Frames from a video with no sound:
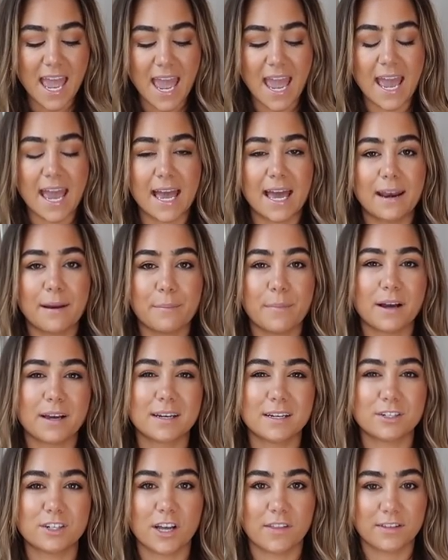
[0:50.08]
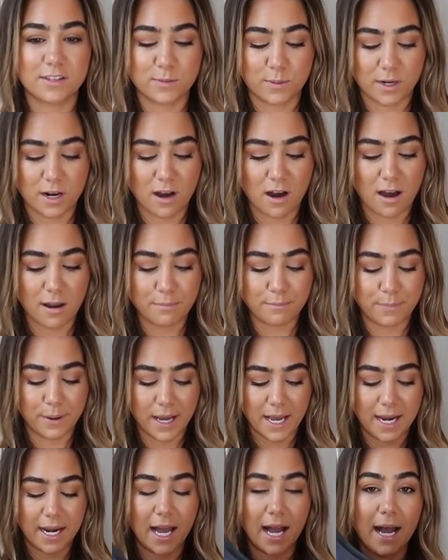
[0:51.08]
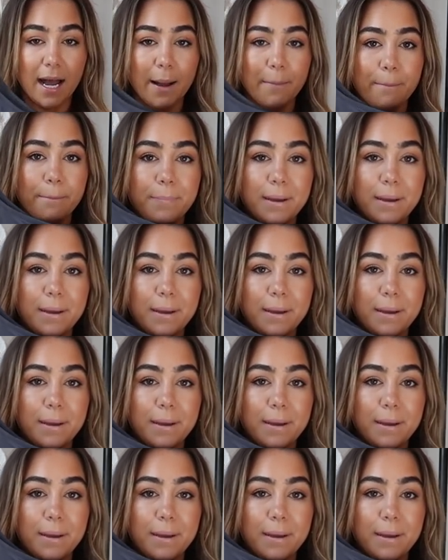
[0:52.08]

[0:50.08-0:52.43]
and I'm not gonna try this one on, but um,